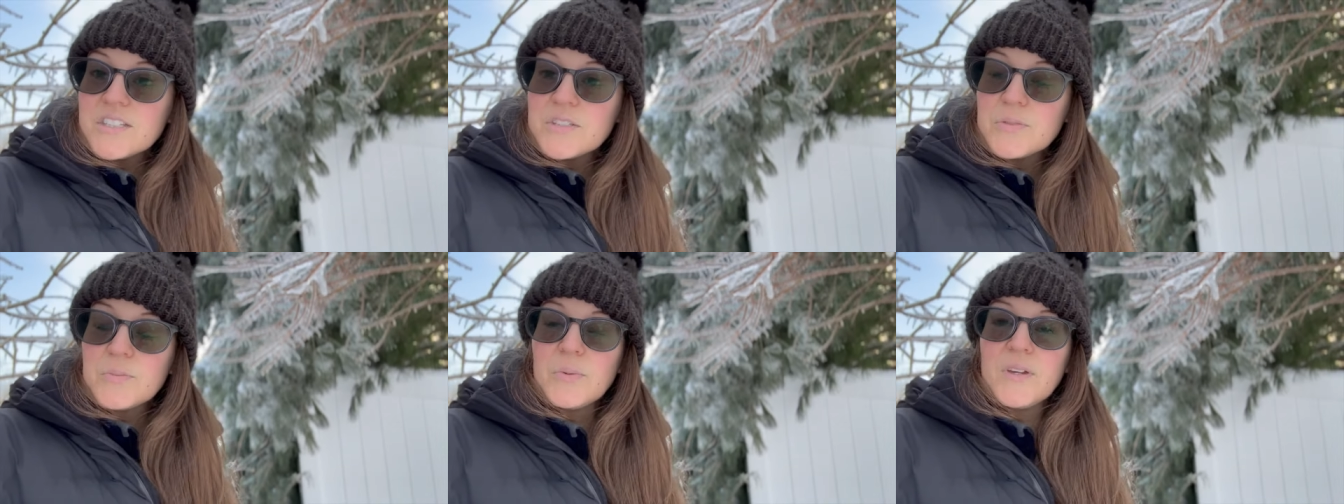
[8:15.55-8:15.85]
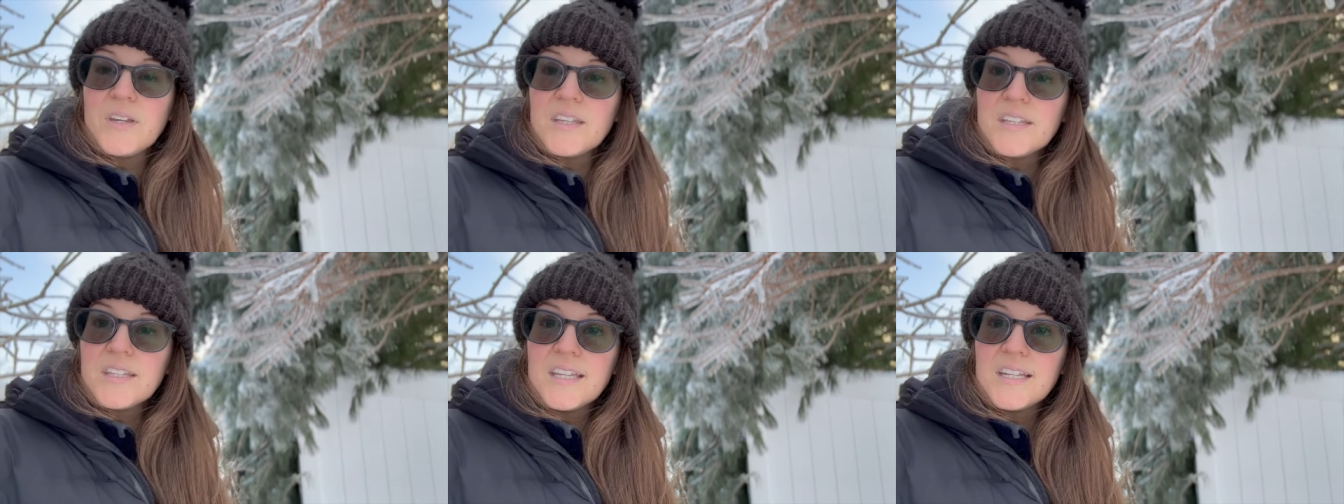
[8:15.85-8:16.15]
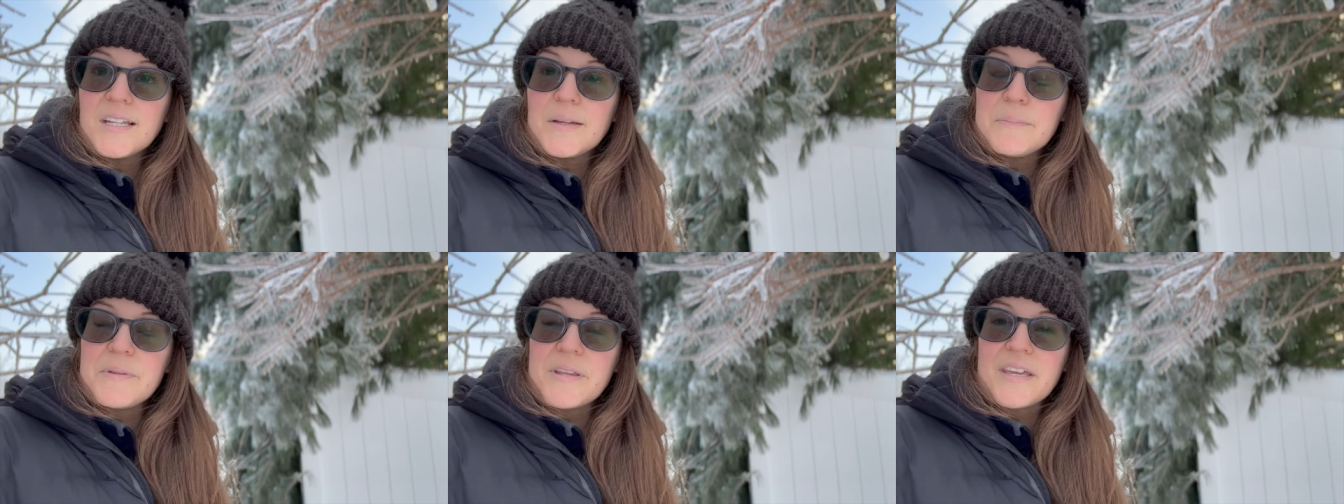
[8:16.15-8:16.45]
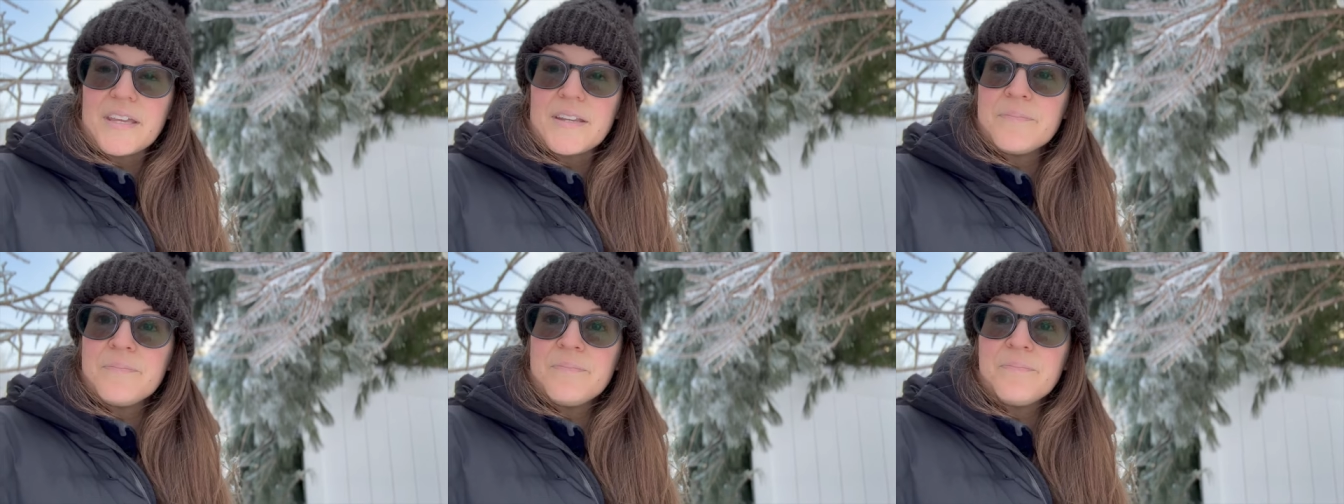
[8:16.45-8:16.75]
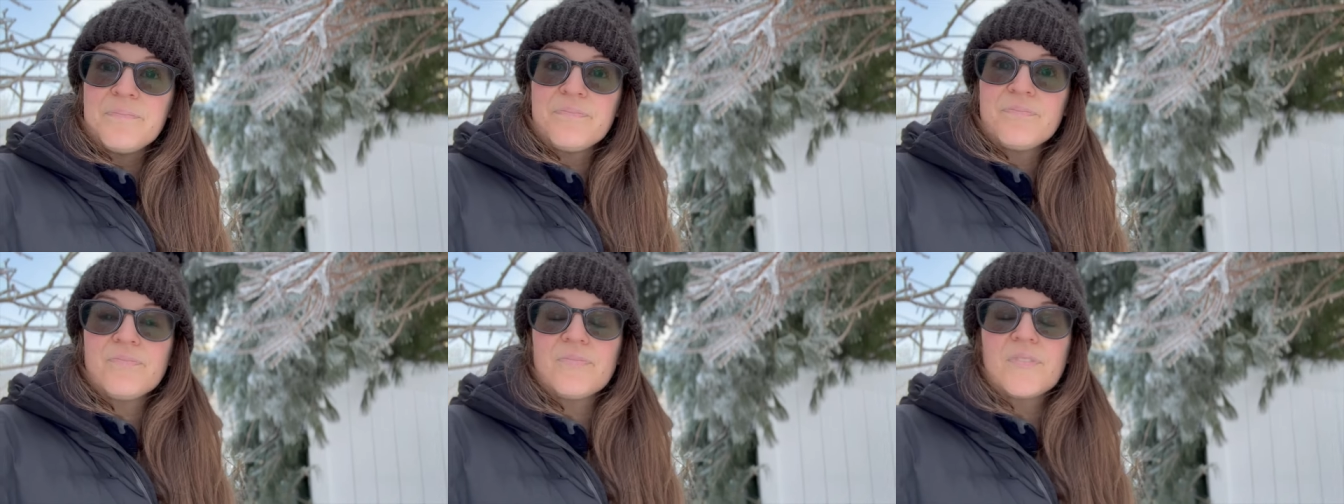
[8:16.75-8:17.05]
spring cleanup done.
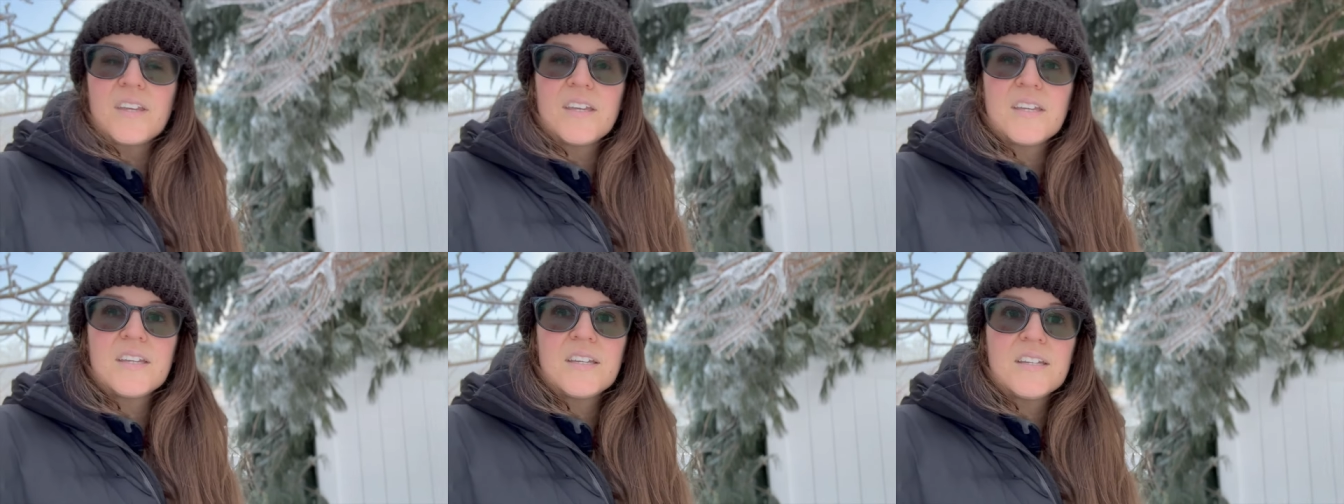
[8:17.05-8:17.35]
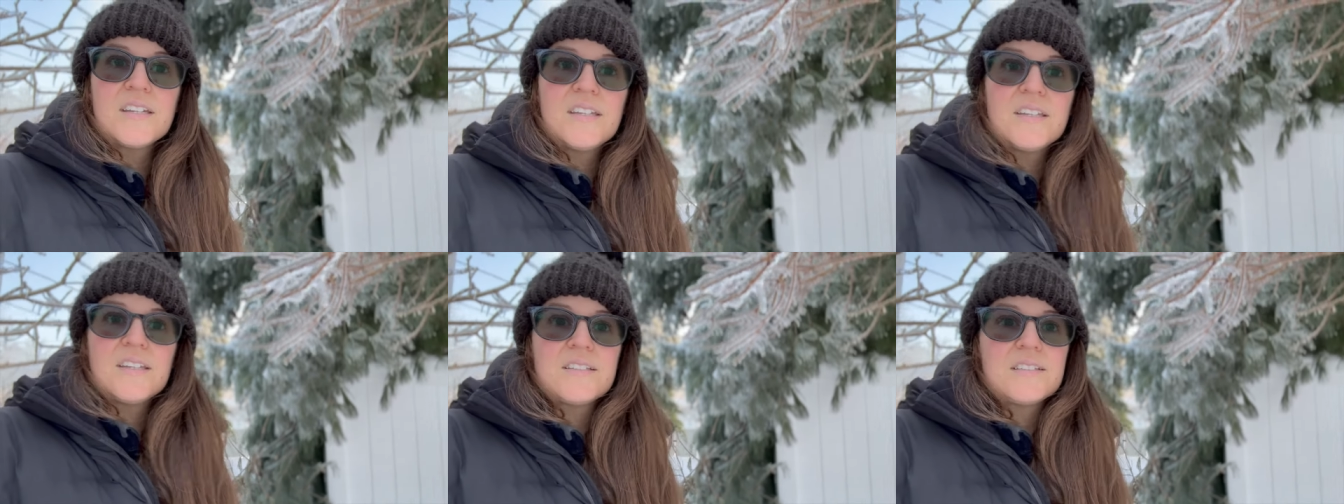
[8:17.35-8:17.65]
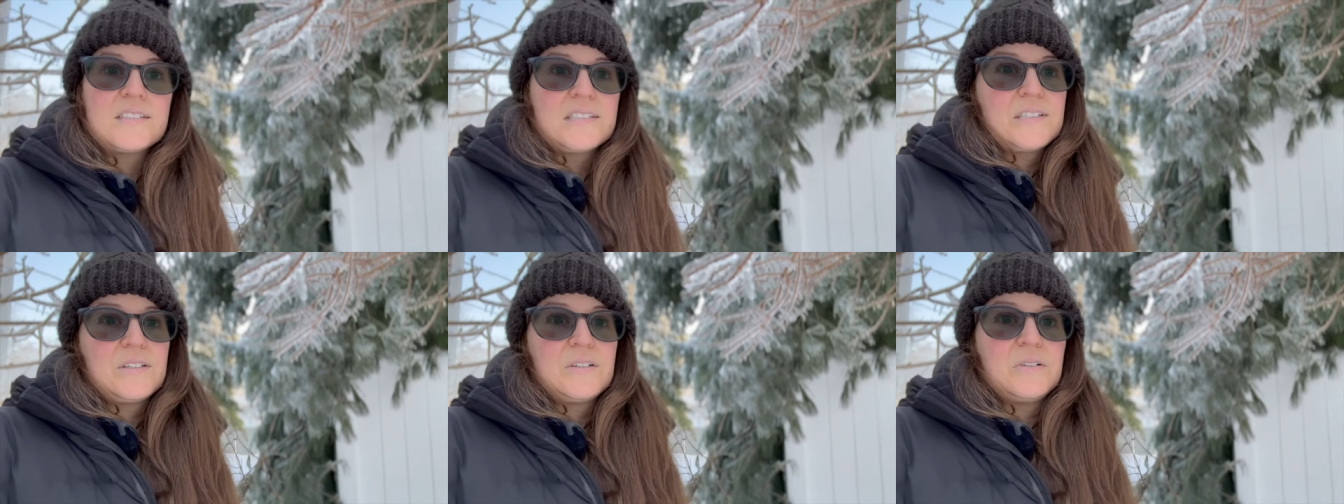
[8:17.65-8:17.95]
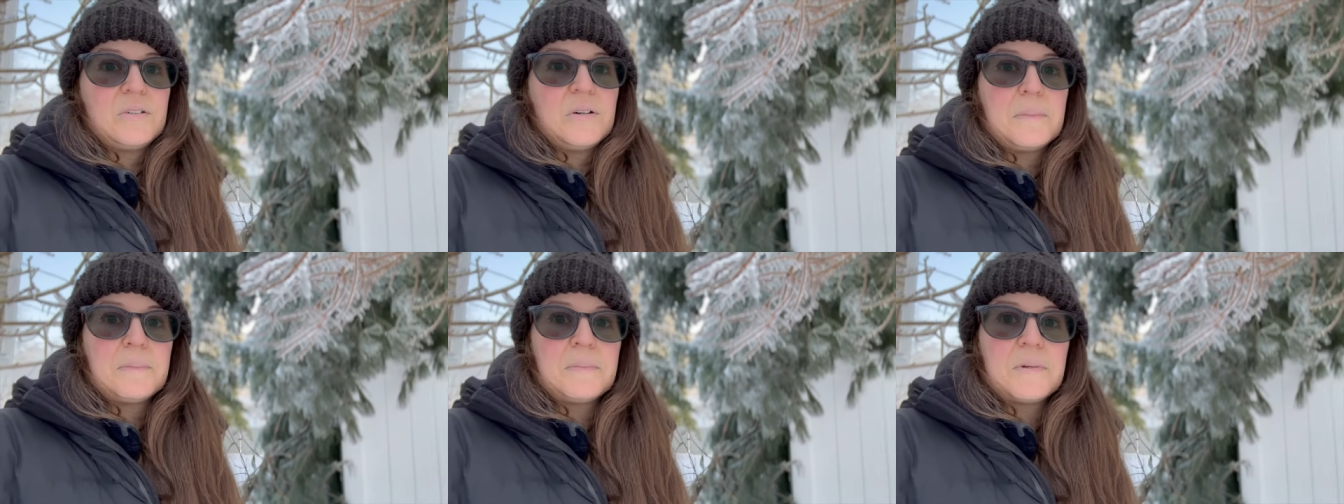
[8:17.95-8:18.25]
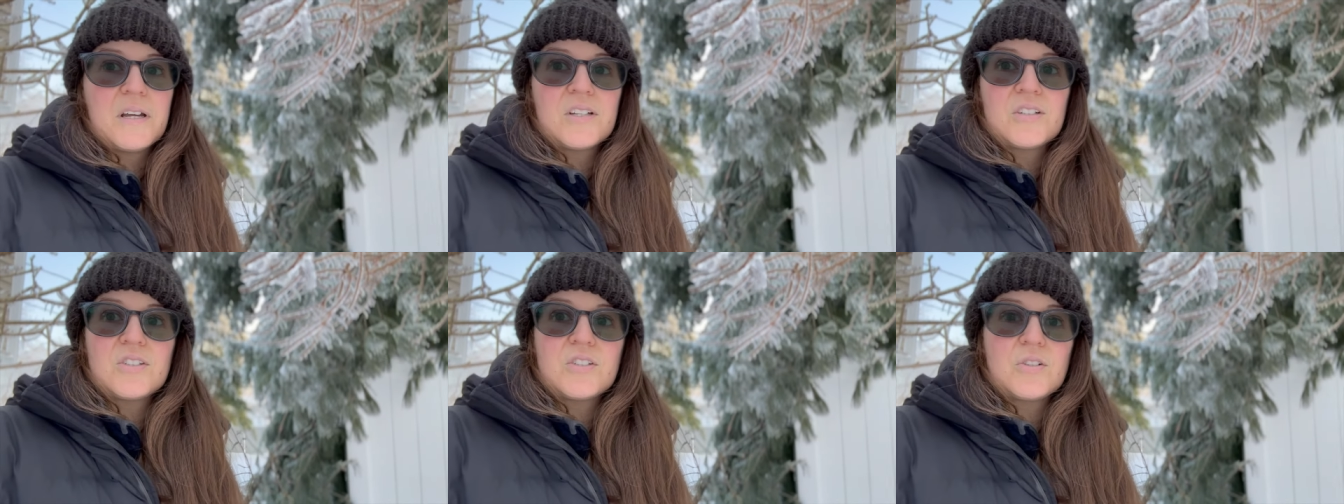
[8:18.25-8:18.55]
So I'm
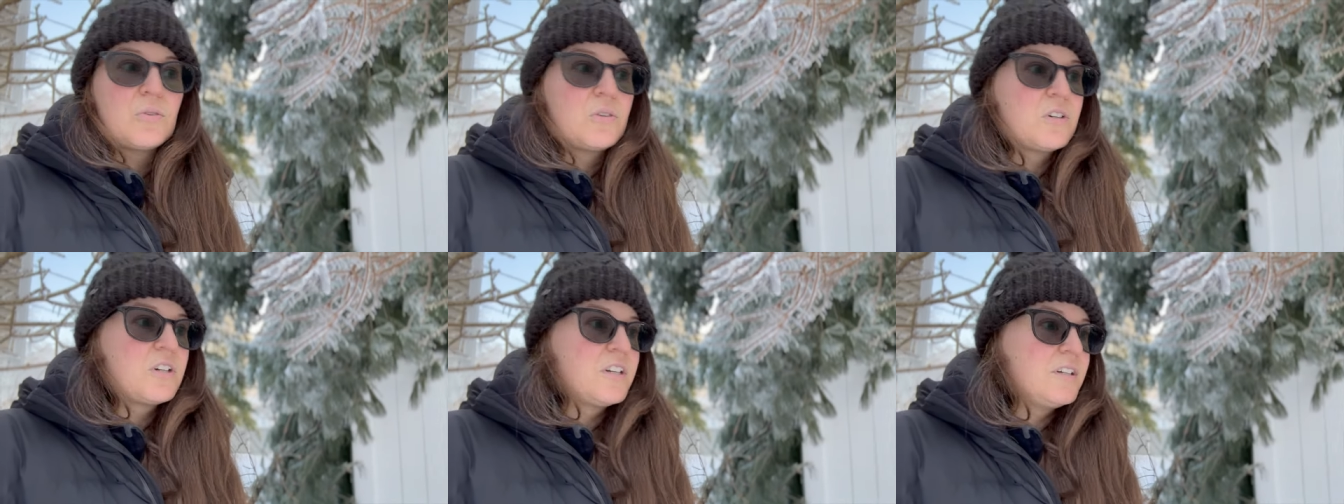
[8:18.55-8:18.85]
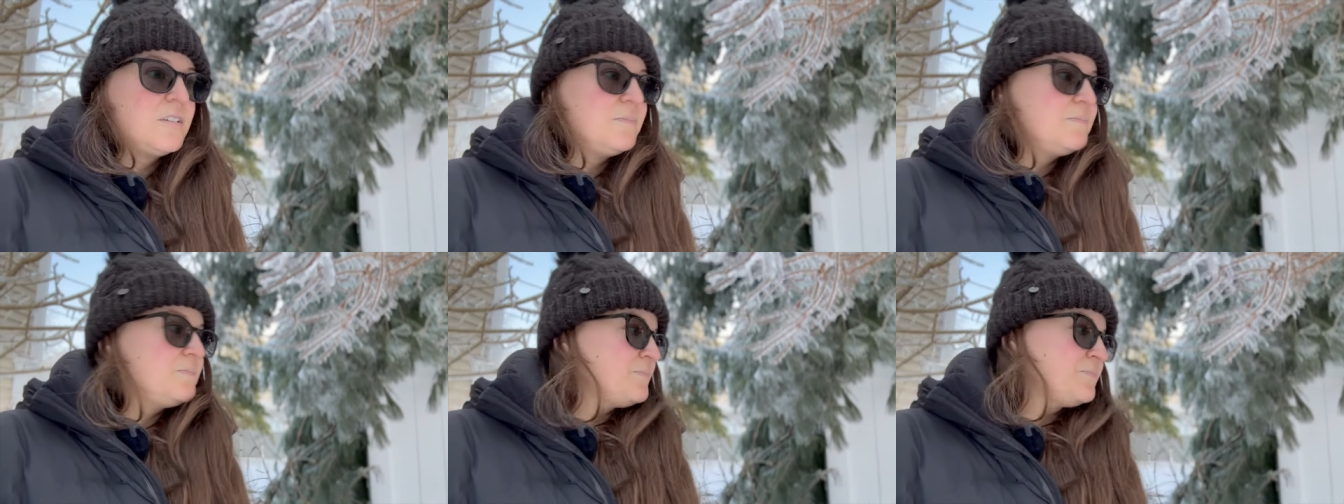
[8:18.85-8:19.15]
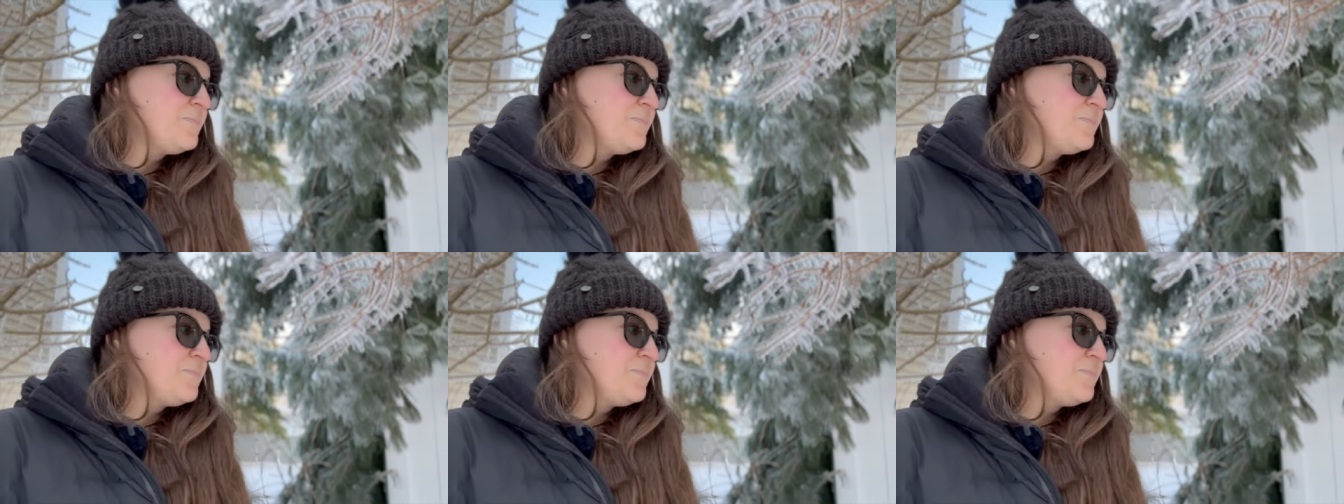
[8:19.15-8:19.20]
not sure